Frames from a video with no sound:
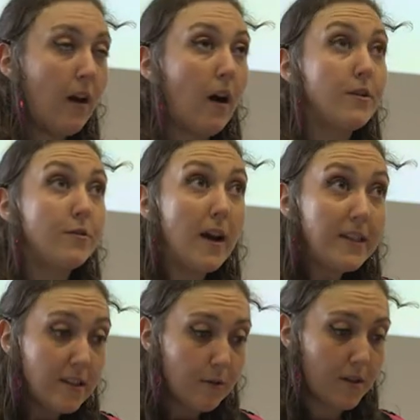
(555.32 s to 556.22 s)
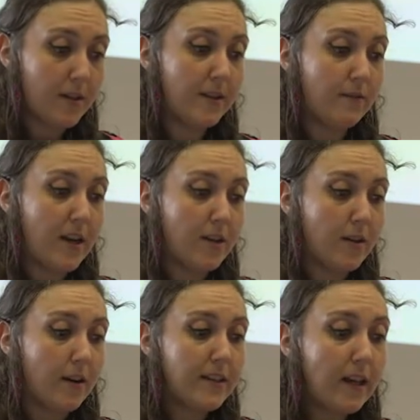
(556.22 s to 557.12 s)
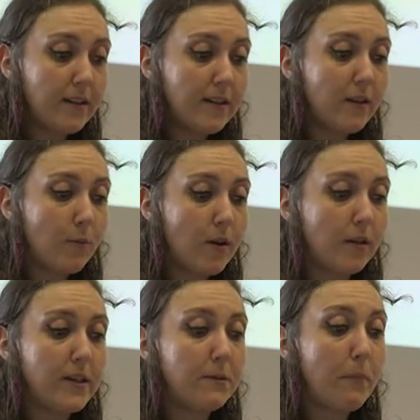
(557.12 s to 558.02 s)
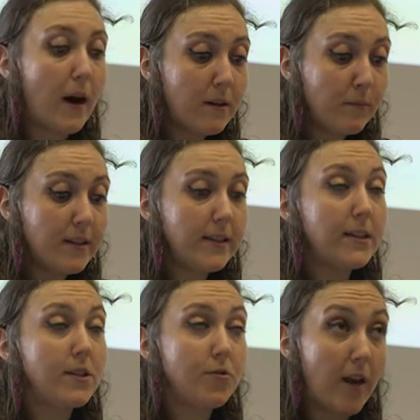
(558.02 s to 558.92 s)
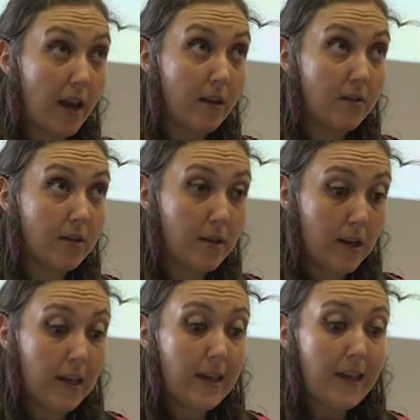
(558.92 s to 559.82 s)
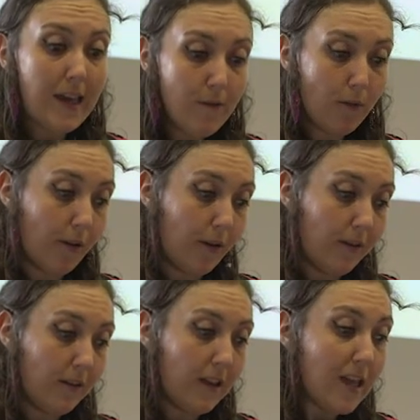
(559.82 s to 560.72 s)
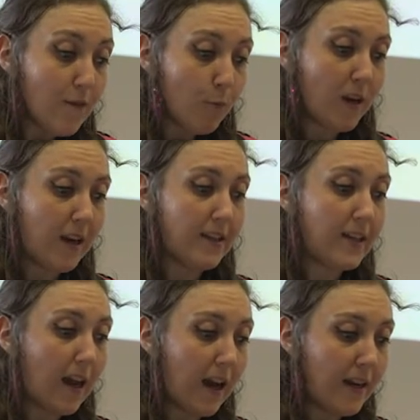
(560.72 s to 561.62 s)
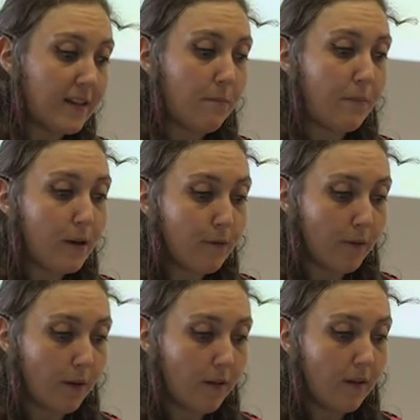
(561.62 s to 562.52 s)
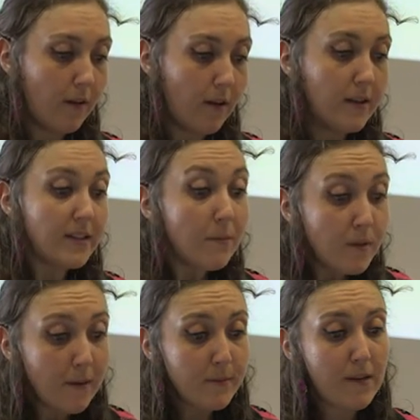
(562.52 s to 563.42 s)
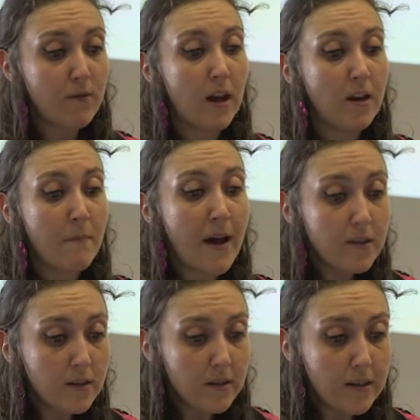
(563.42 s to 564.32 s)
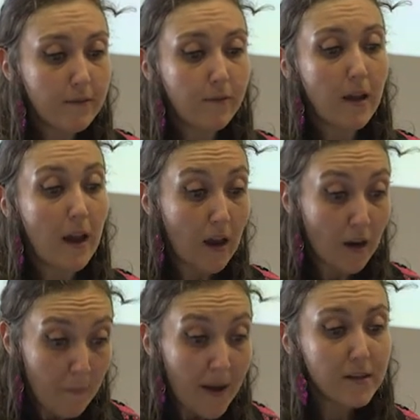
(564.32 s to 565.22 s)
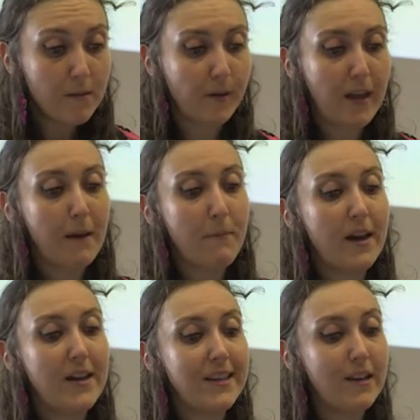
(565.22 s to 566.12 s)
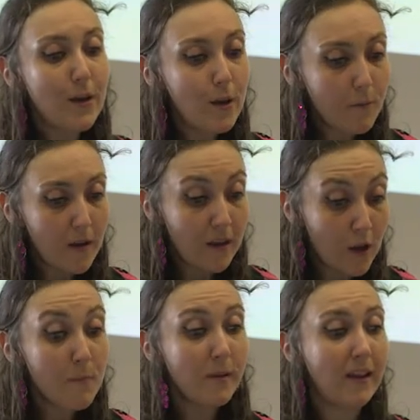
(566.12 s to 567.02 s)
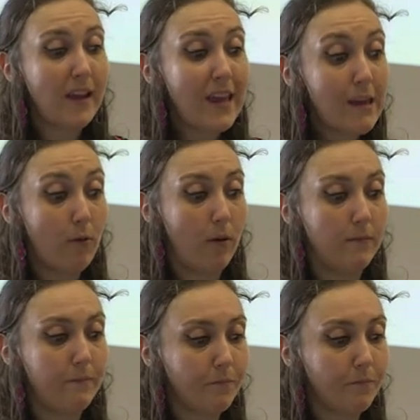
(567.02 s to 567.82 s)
Our direct intuitions of nature tell us that the world is bottomlessly strange, evil, even when it is kind and beautiful, sometimes even unimaginably because inhumanly evil.